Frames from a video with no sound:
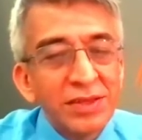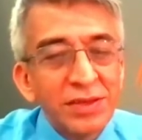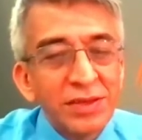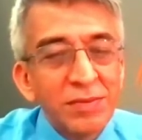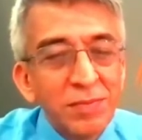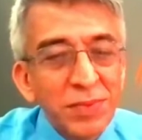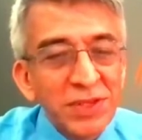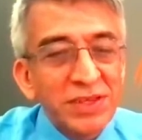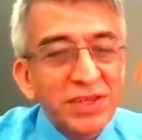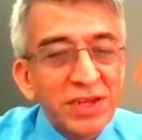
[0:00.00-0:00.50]

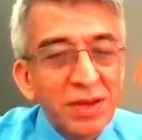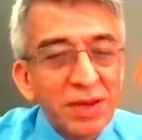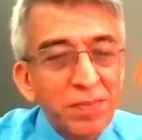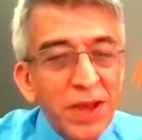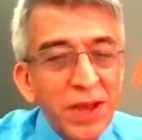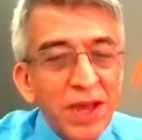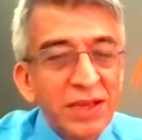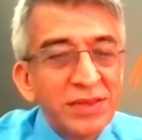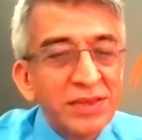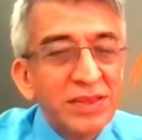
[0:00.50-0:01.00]
simple
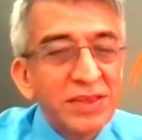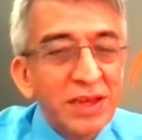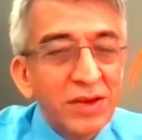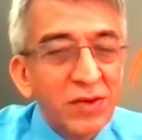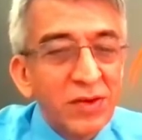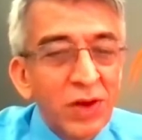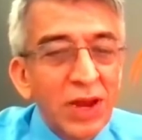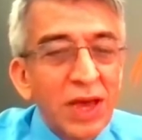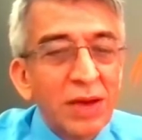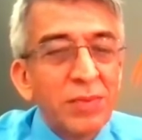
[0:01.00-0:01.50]
step as
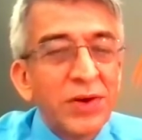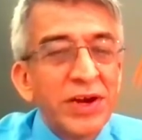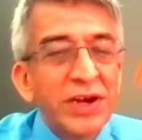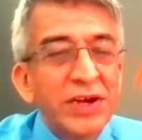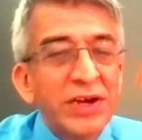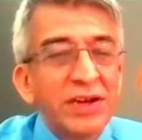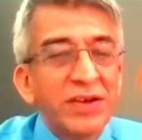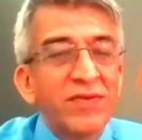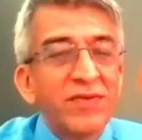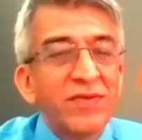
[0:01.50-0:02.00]
the
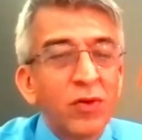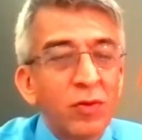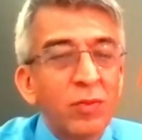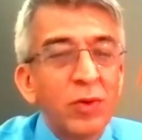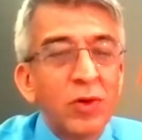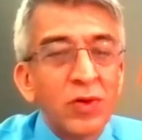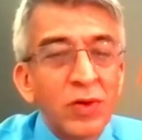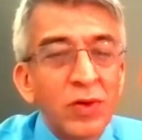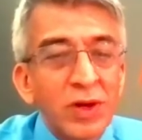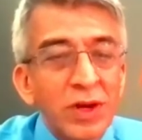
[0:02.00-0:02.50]
collaborative
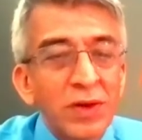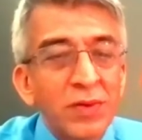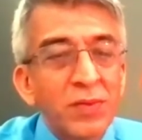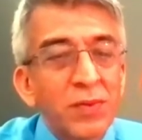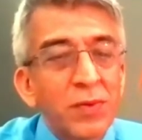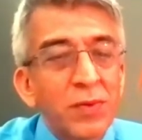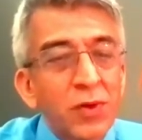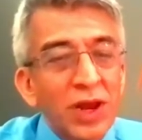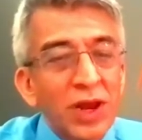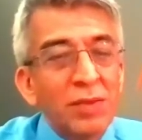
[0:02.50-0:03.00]
robo.
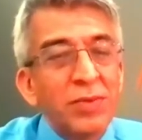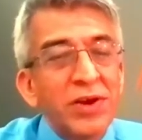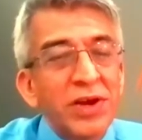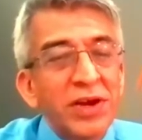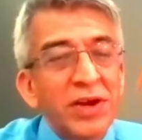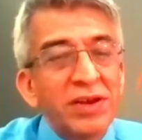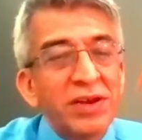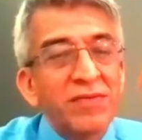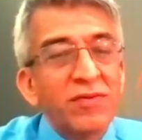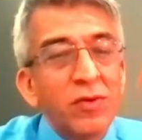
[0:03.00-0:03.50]
Now,
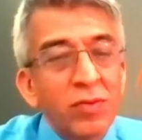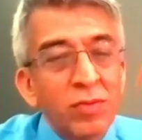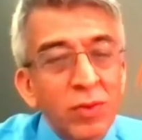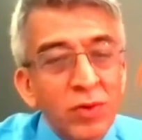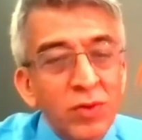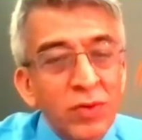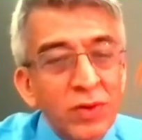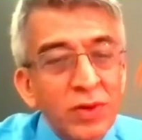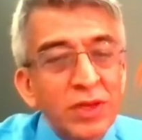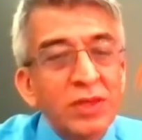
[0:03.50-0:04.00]
collaborative
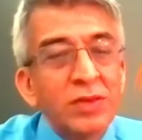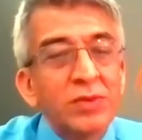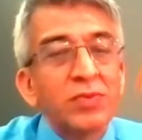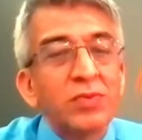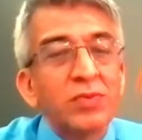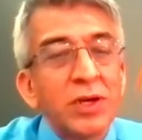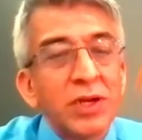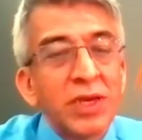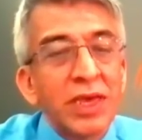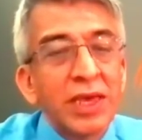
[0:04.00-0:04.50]
robo
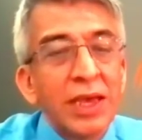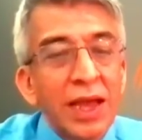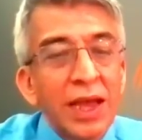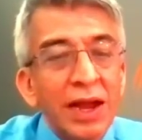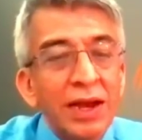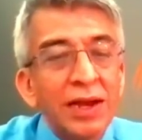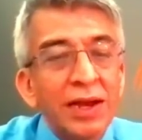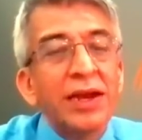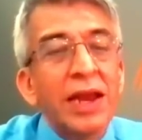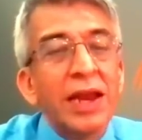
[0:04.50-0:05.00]
is working
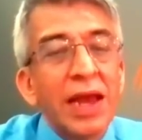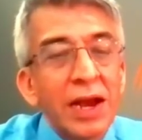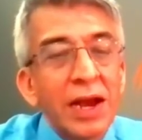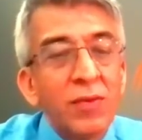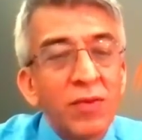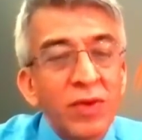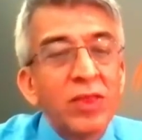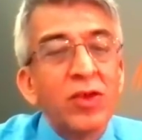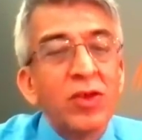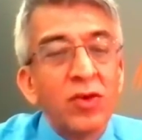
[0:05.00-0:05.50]
hand in
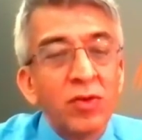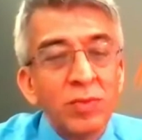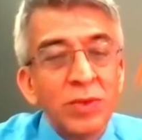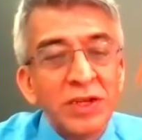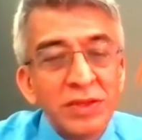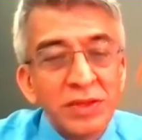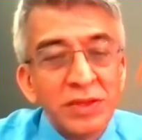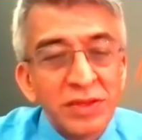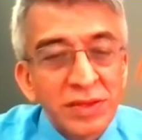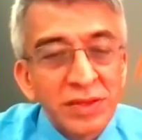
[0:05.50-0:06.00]
hand with
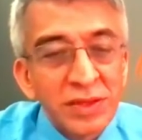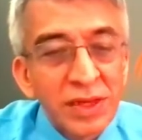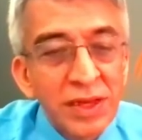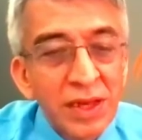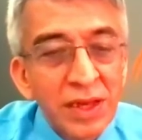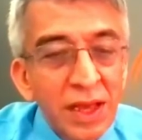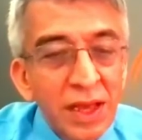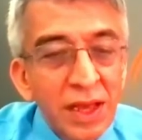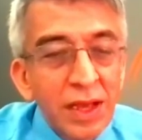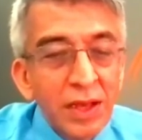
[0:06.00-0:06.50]

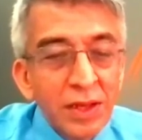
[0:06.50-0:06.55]
humans.